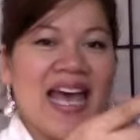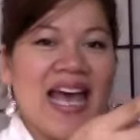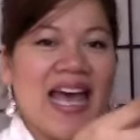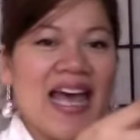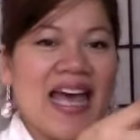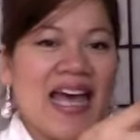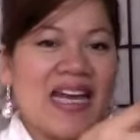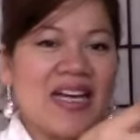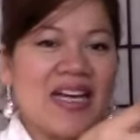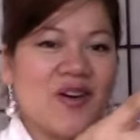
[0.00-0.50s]

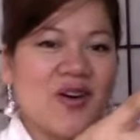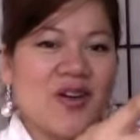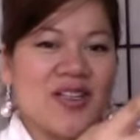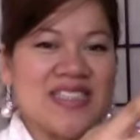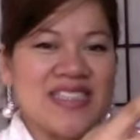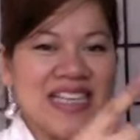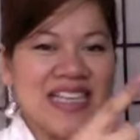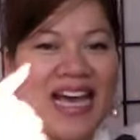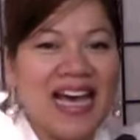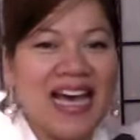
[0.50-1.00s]
And of
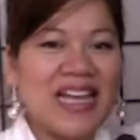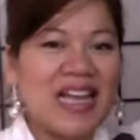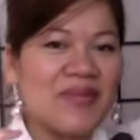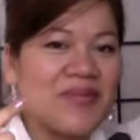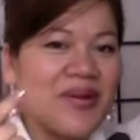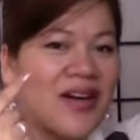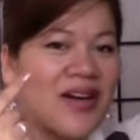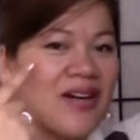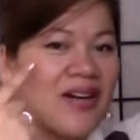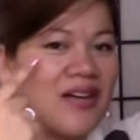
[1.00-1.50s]
course, the highlight
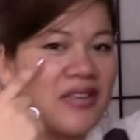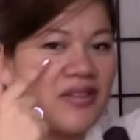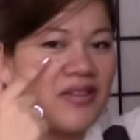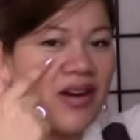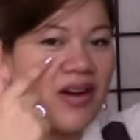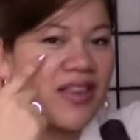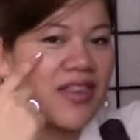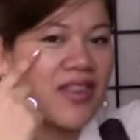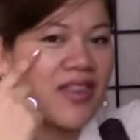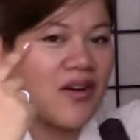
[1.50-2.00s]
part
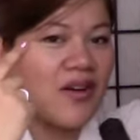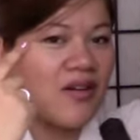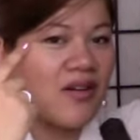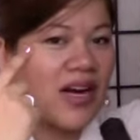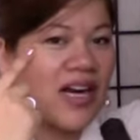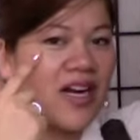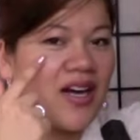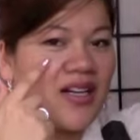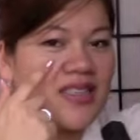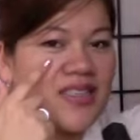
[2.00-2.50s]
right there,
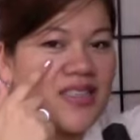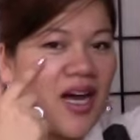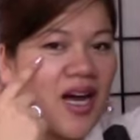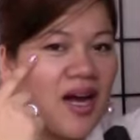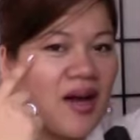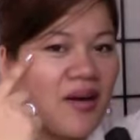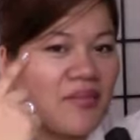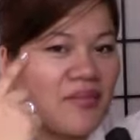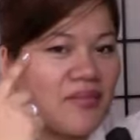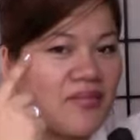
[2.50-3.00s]
right on
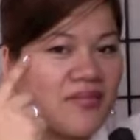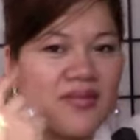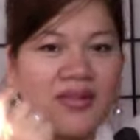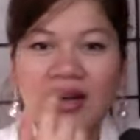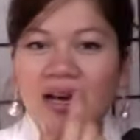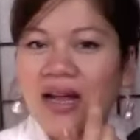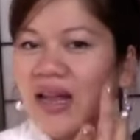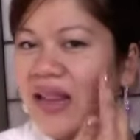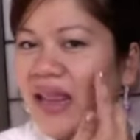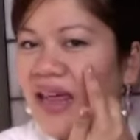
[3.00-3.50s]
top.
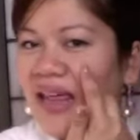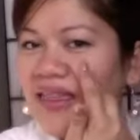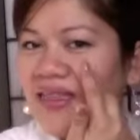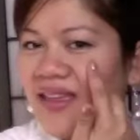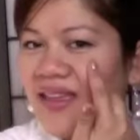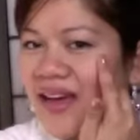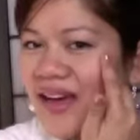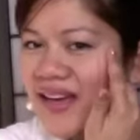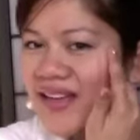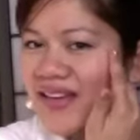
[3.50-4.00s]
like I
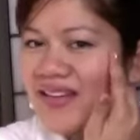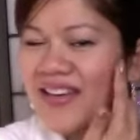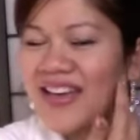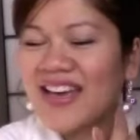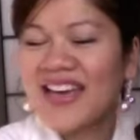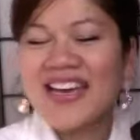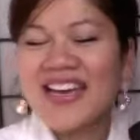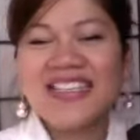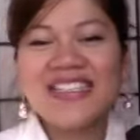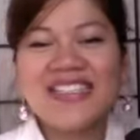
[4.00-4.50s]
that.
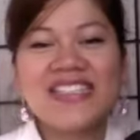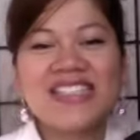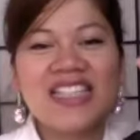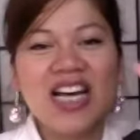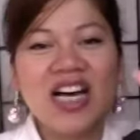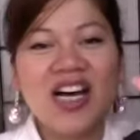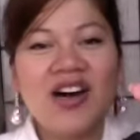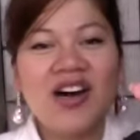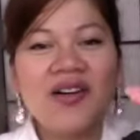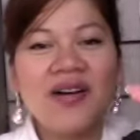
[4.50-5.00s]
So
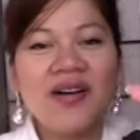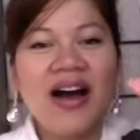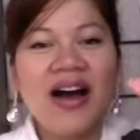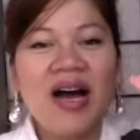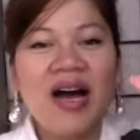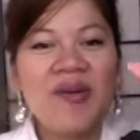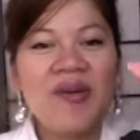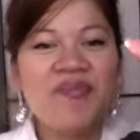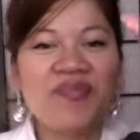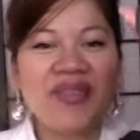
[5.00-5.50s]

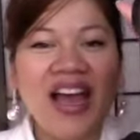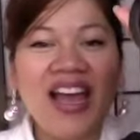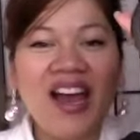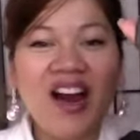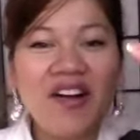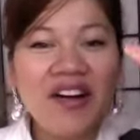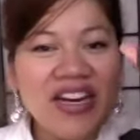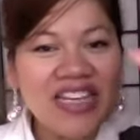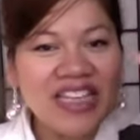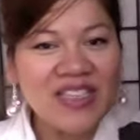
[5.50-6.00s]
um, I
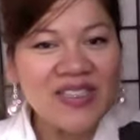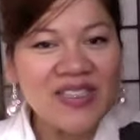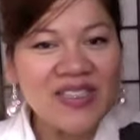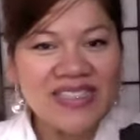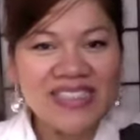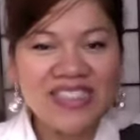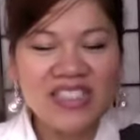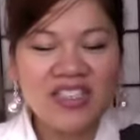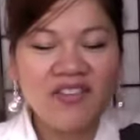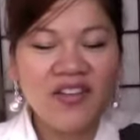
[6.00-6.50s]
already used
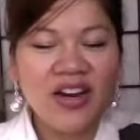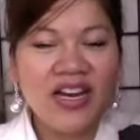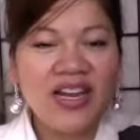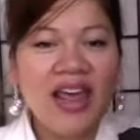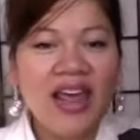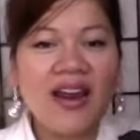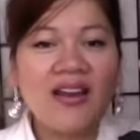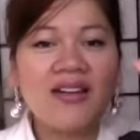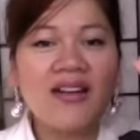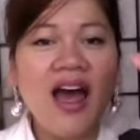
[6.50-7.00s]
this
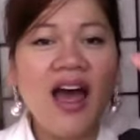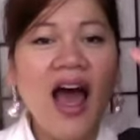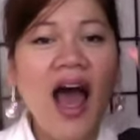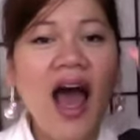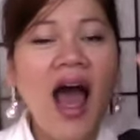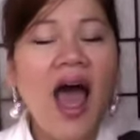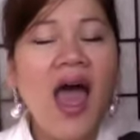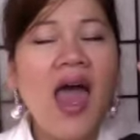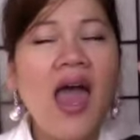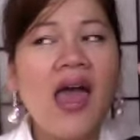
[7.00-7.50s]
already and
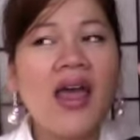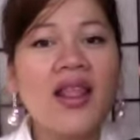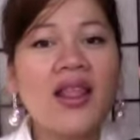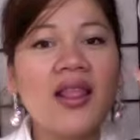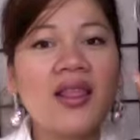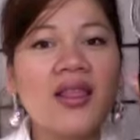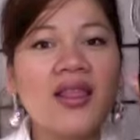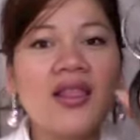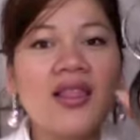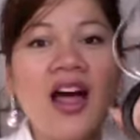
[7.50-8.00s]
I
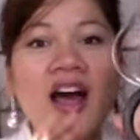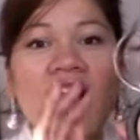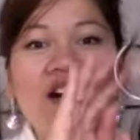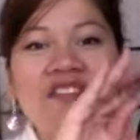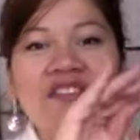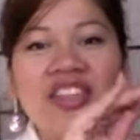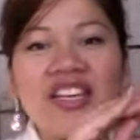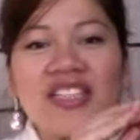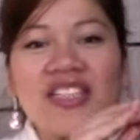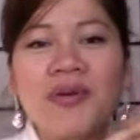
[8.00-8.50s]

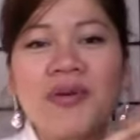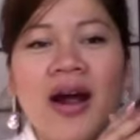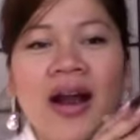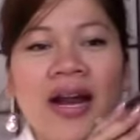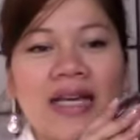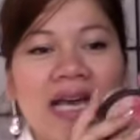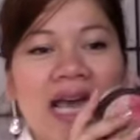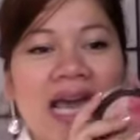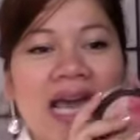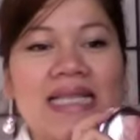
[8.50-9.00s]
love this
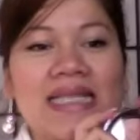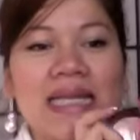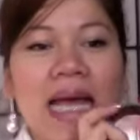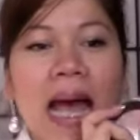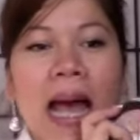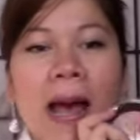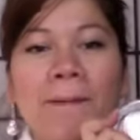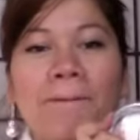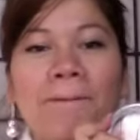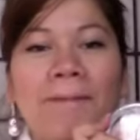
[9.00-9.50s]
product. It's
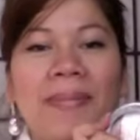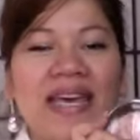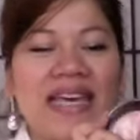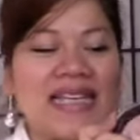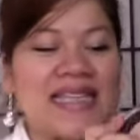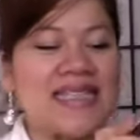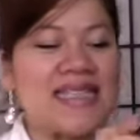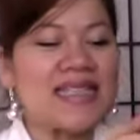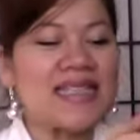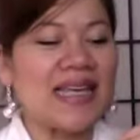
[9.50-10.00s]

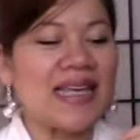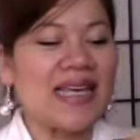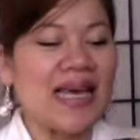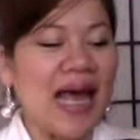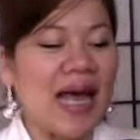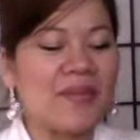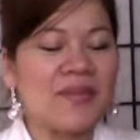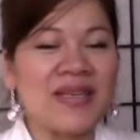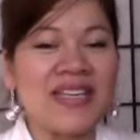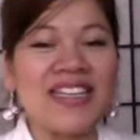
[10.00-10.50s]
amazing.
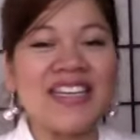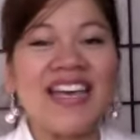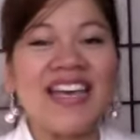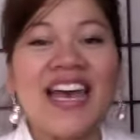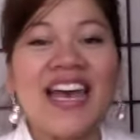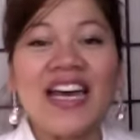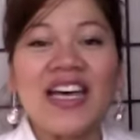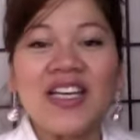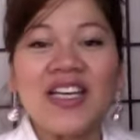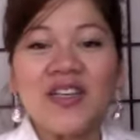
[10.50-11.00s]
I mean,
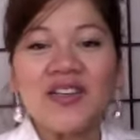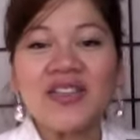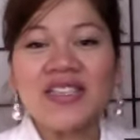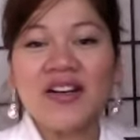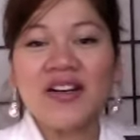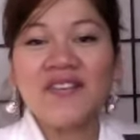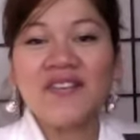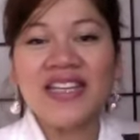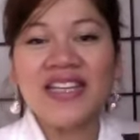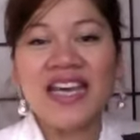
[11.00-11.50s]
you
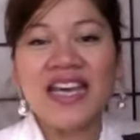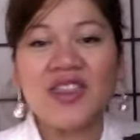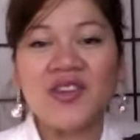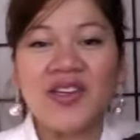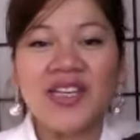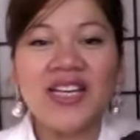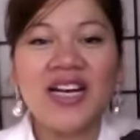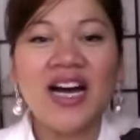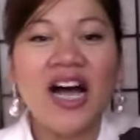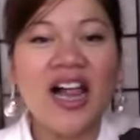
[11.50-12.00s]
definitely get
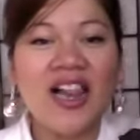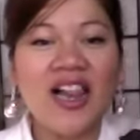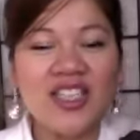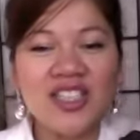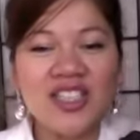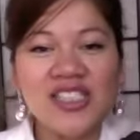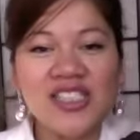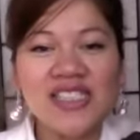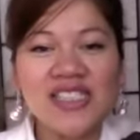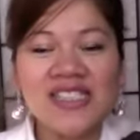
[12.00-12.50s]
three
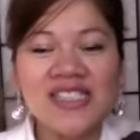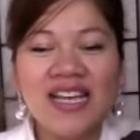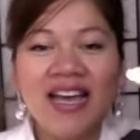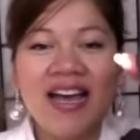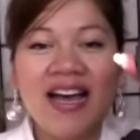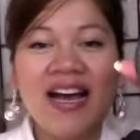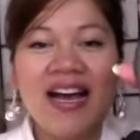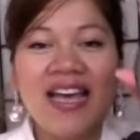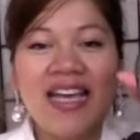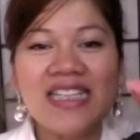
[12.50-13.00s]
colors
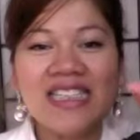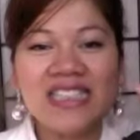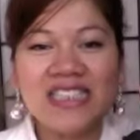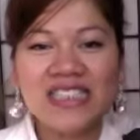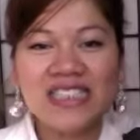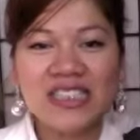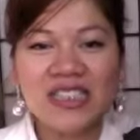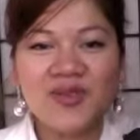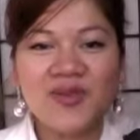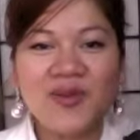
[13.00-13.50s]
in
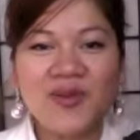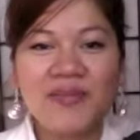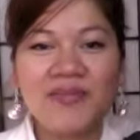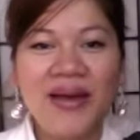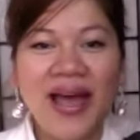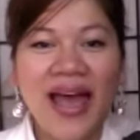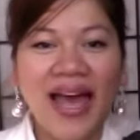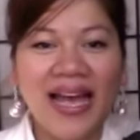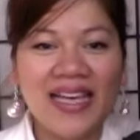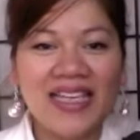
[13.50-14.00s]
just this one
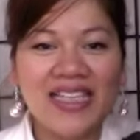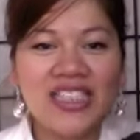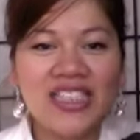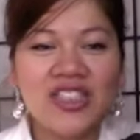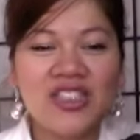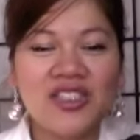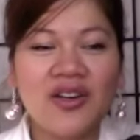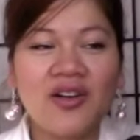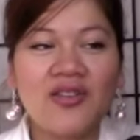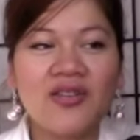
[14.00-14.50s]
package.
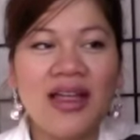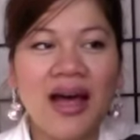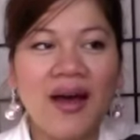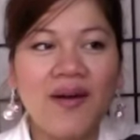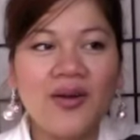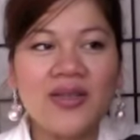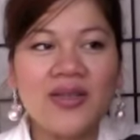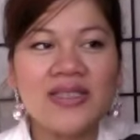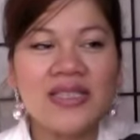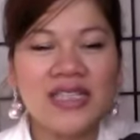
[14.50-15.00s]
So
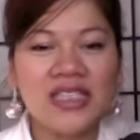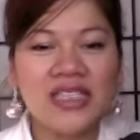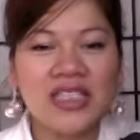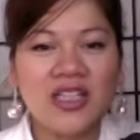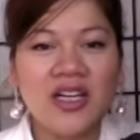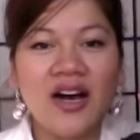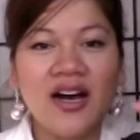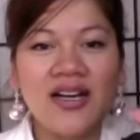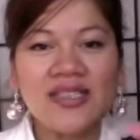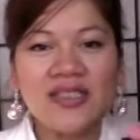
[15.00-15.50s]
that was such
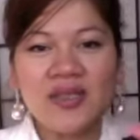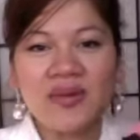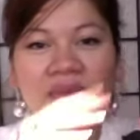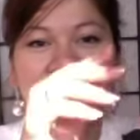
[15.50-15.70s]
an awesome,